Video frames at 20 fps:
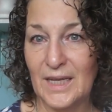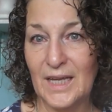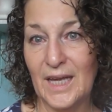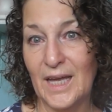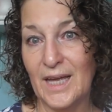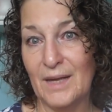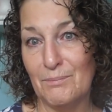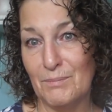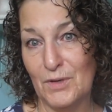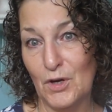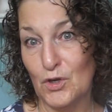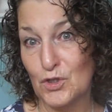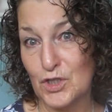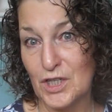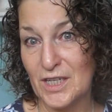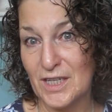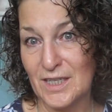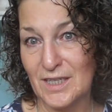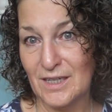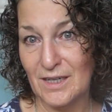
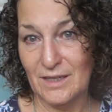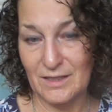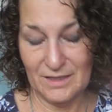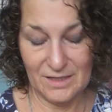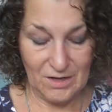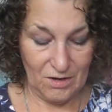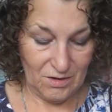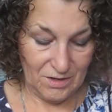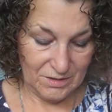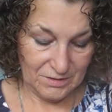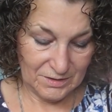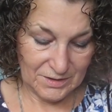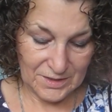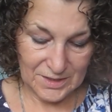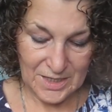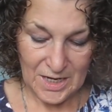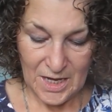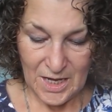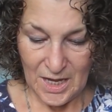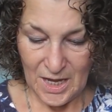Hypnotic
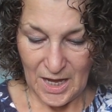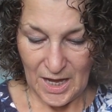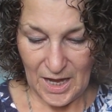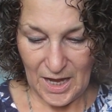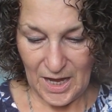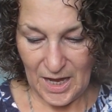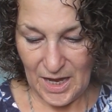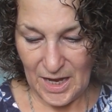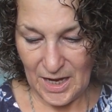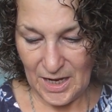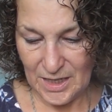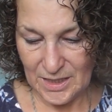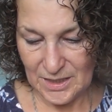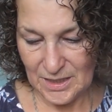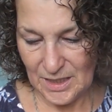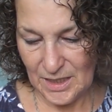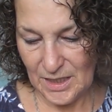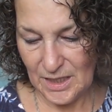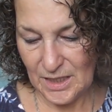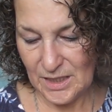yarns and
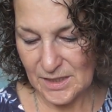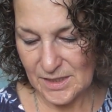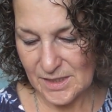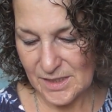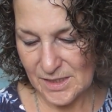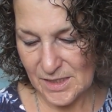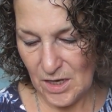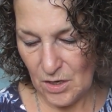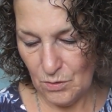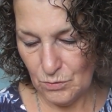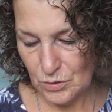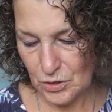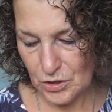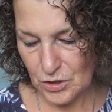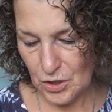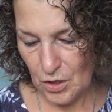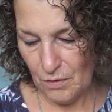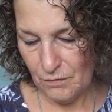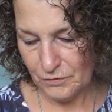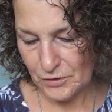it is so
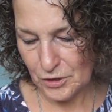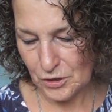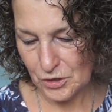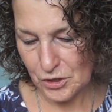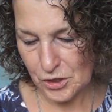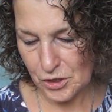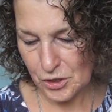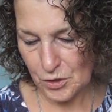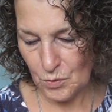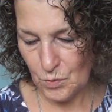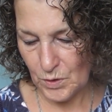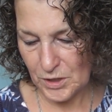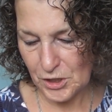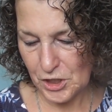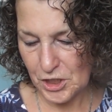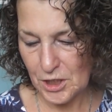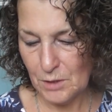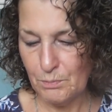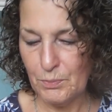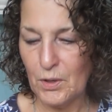soft and
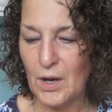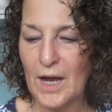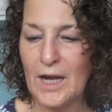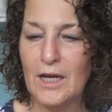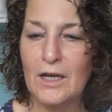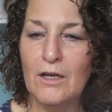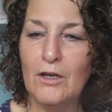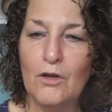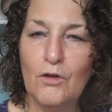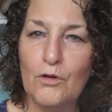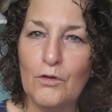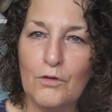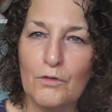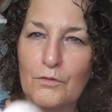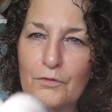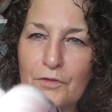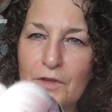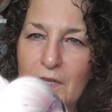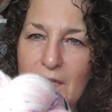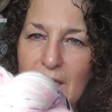squishy but I
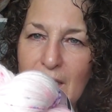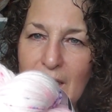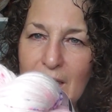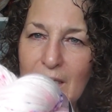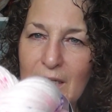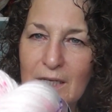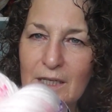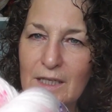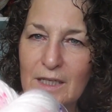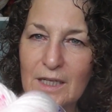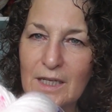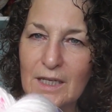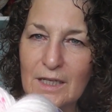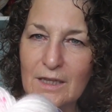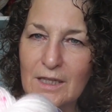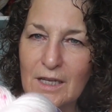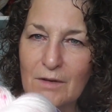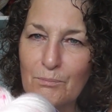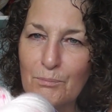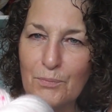love the the, the